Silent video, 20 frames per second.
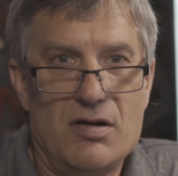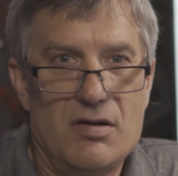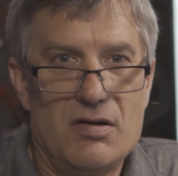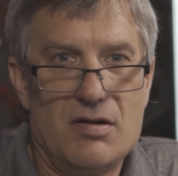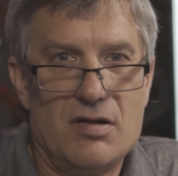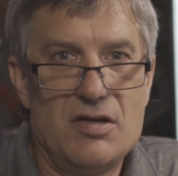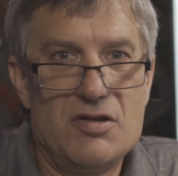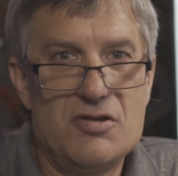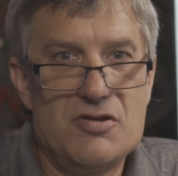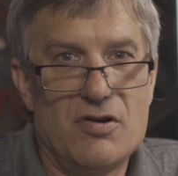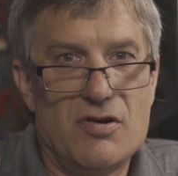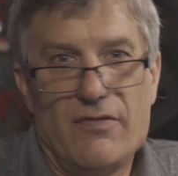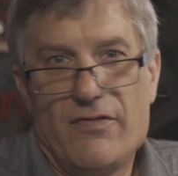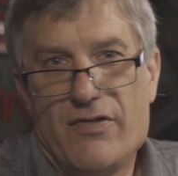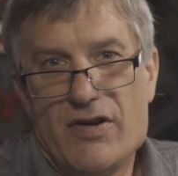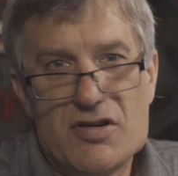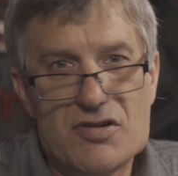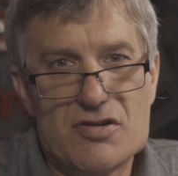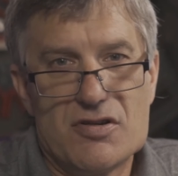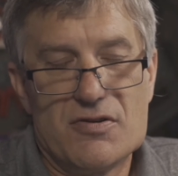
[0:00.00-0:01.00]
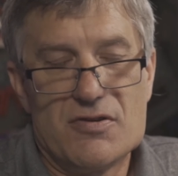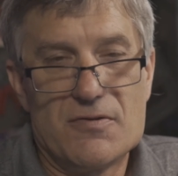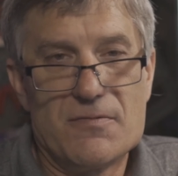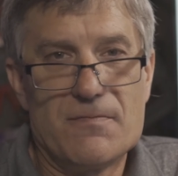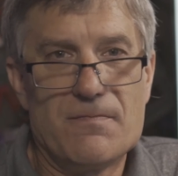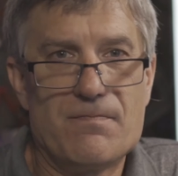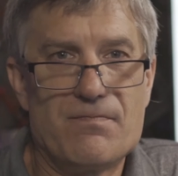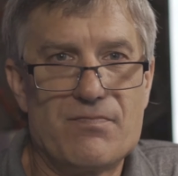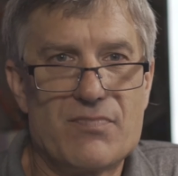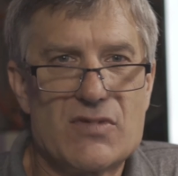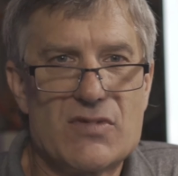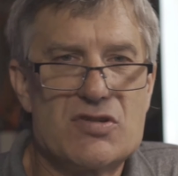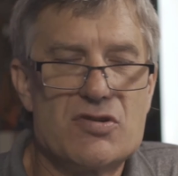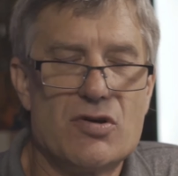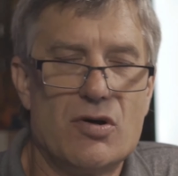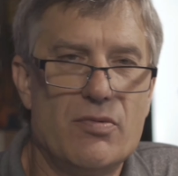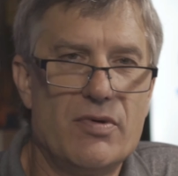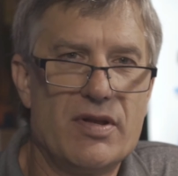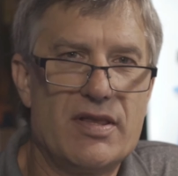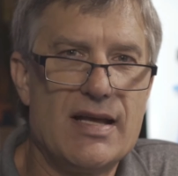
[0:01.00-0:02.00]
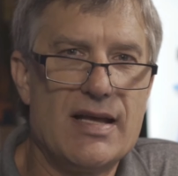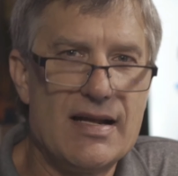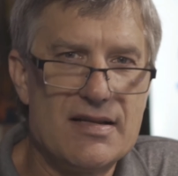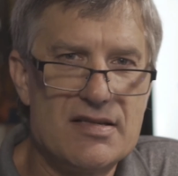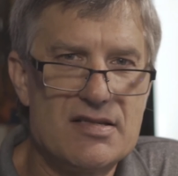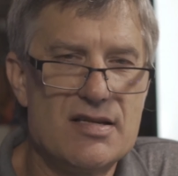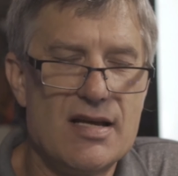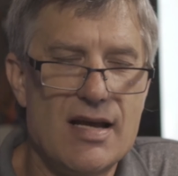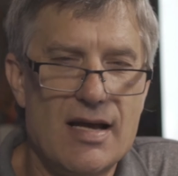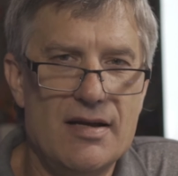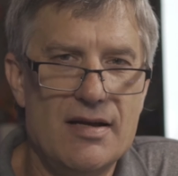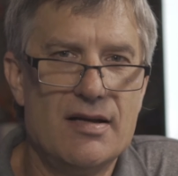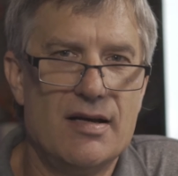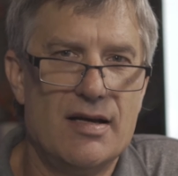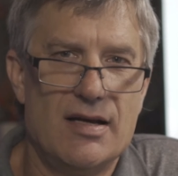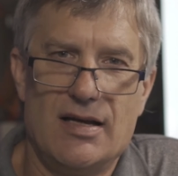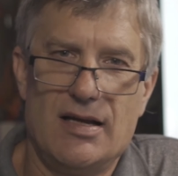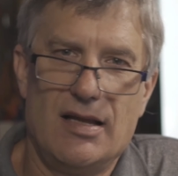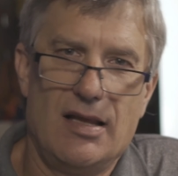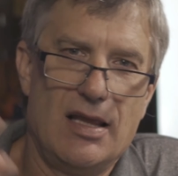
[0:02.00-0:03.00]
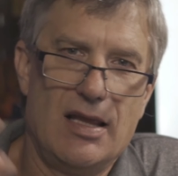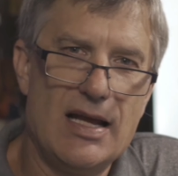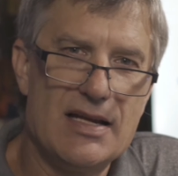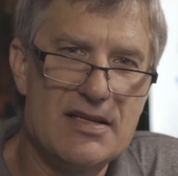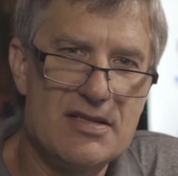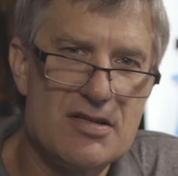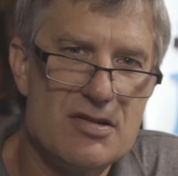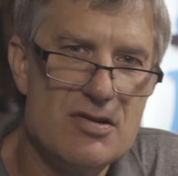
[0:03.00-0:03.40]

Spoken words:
is your vision? So with that said, let's